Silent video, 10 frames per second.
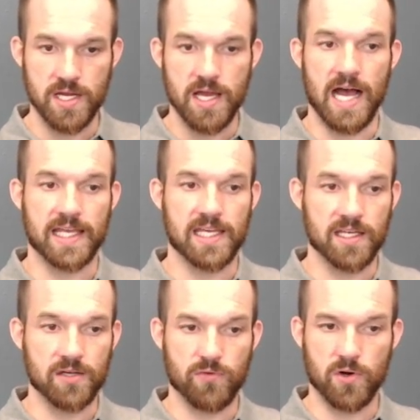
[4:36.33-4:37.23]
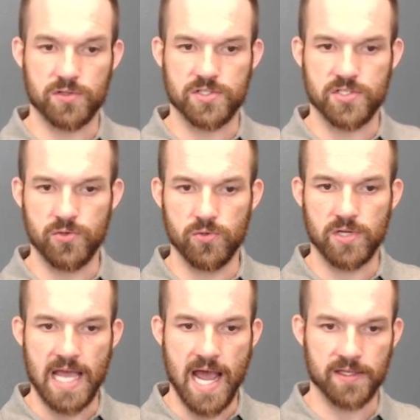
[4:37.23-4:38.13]
I can convert to
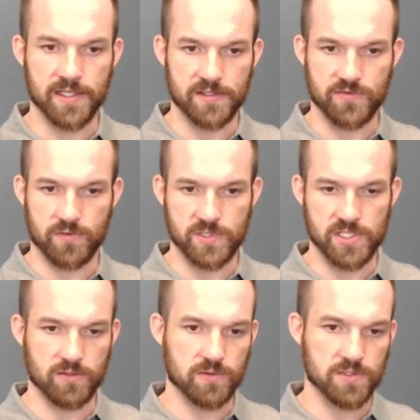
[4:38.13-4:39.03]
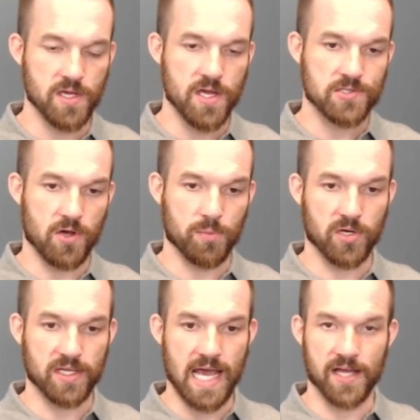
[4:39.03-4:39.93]
galleons from sickles. So I'll
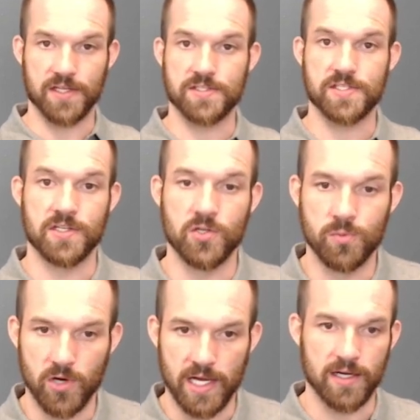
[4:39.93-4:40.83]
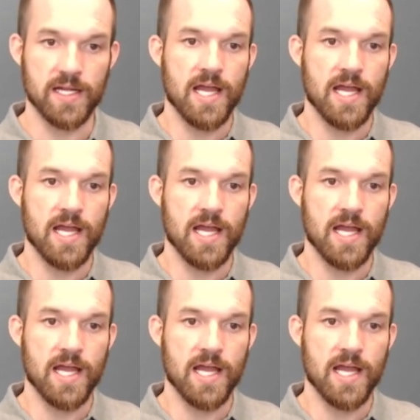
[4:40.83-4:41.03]
put galleons in the numerator.